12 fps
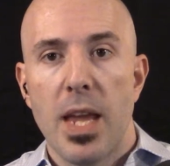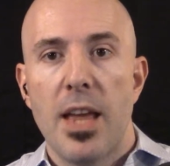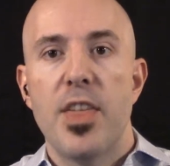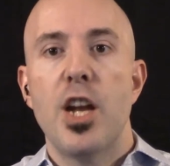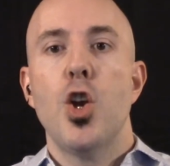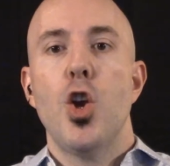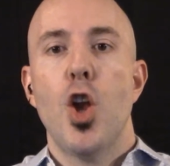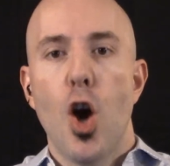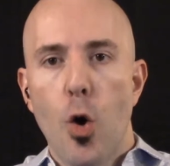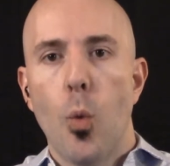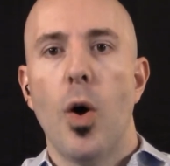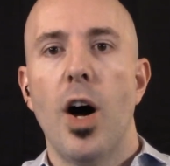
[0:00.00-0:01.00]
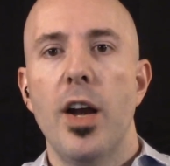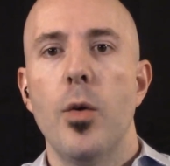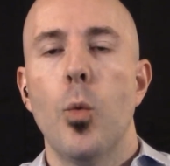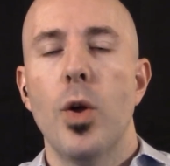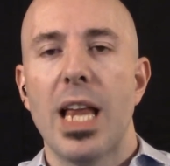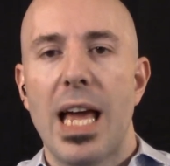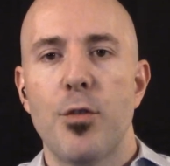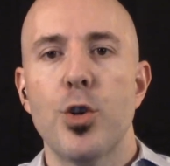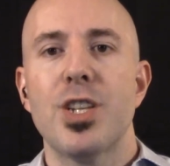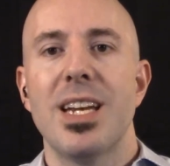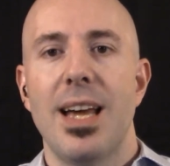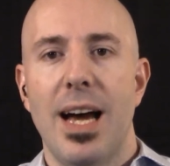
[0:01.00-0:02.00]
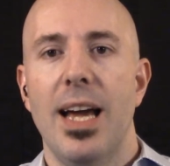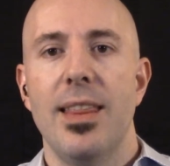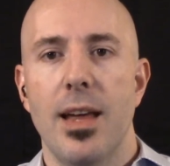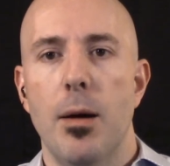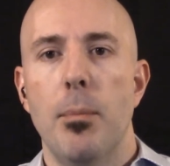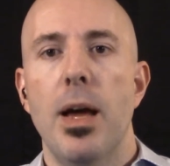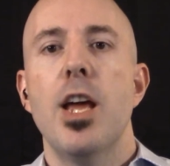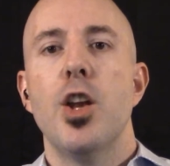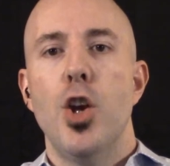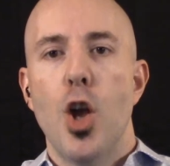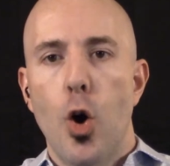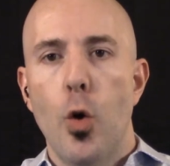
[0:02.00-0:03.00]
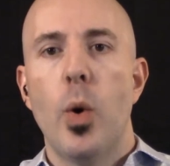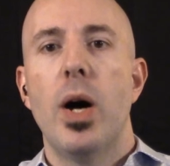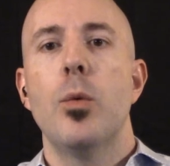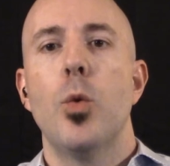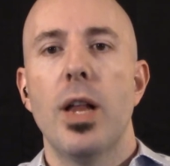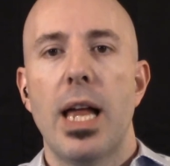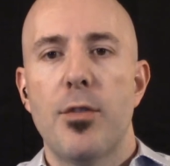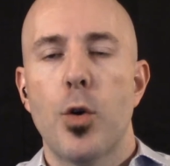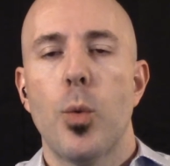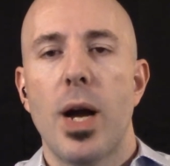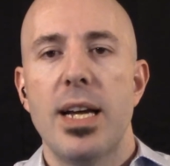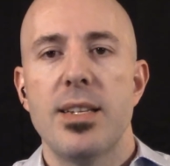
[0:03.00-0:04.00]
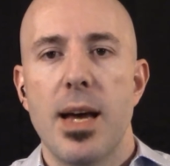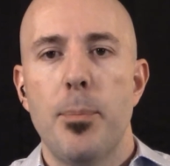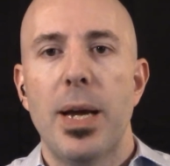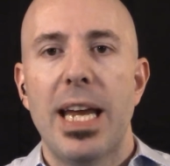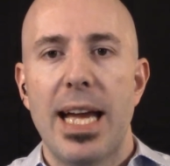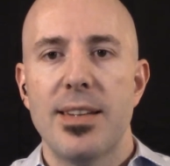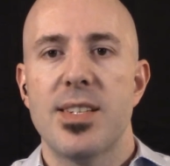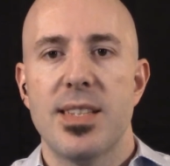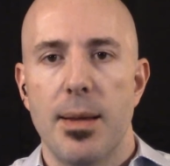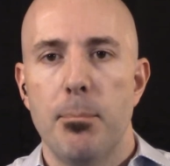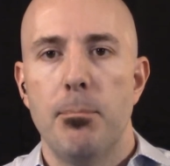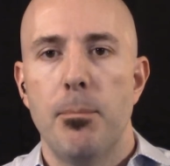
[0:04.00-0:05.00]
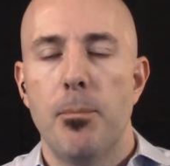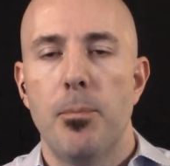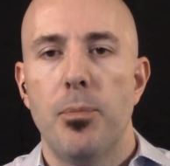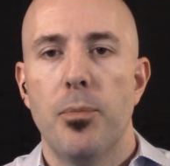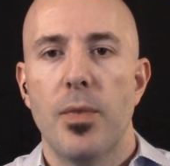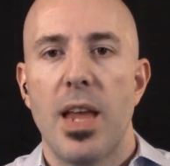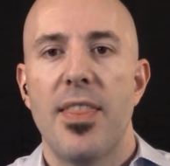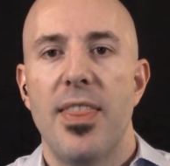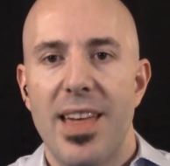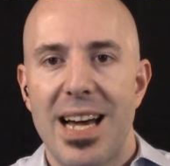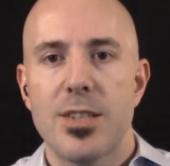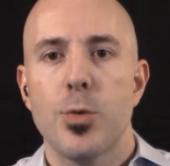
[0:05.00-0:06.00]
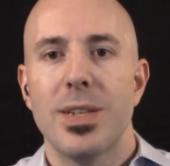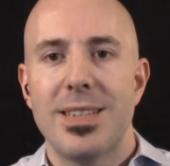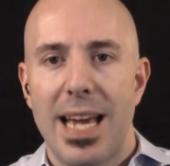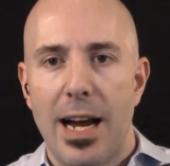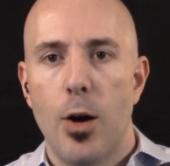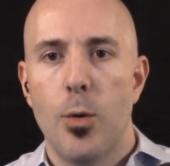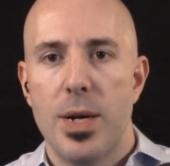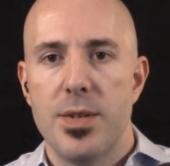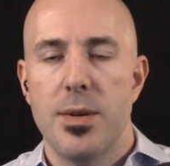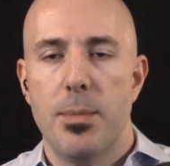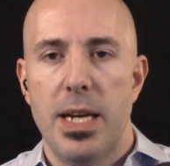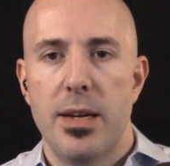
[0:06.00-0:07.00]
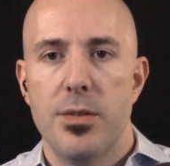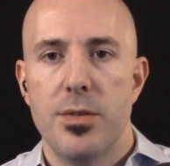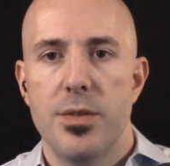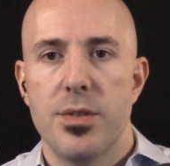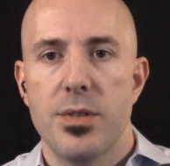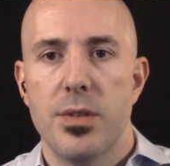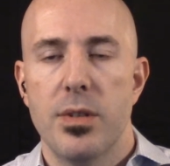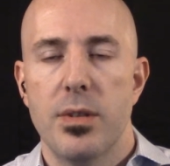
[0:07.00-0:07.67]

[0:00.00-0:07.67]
that no one will ever deny them. No one will ever rise up against them. That's what terrorism is.